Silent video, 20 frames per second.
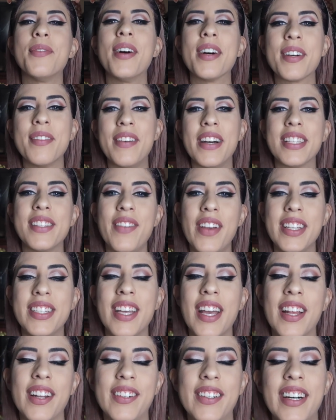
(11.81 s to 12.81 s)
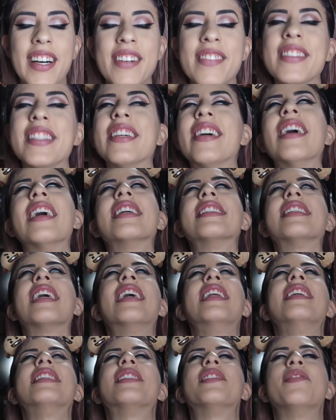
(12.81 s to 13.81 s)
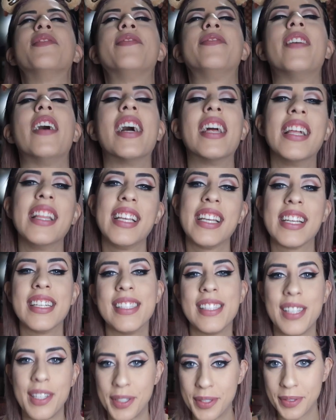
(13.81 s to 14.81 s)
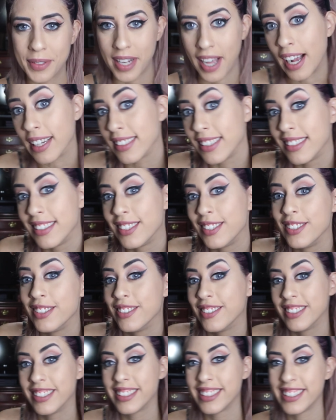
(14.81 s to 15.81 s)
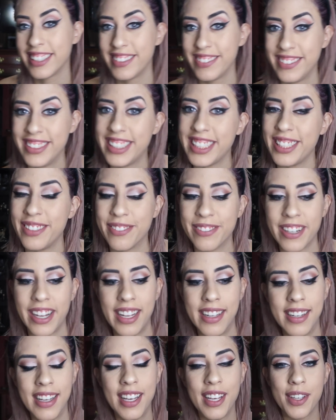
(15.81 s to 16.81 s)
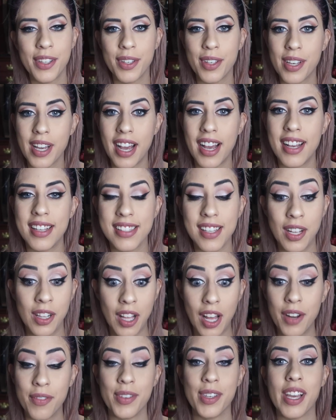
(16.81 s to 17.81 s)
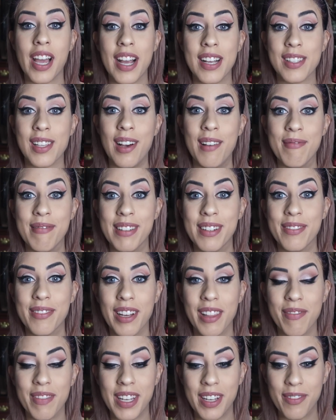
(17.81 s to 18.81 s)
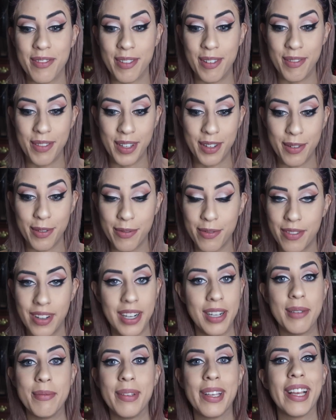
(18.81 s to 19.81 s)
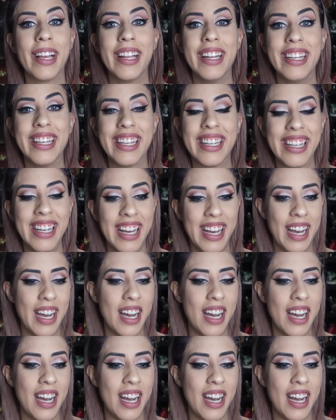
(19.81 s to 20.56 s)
welcome back to my channel. I'm so excited to finally continue reacting to 7 Gfriend. You guys, a lot of you guys have been with me from the very beginning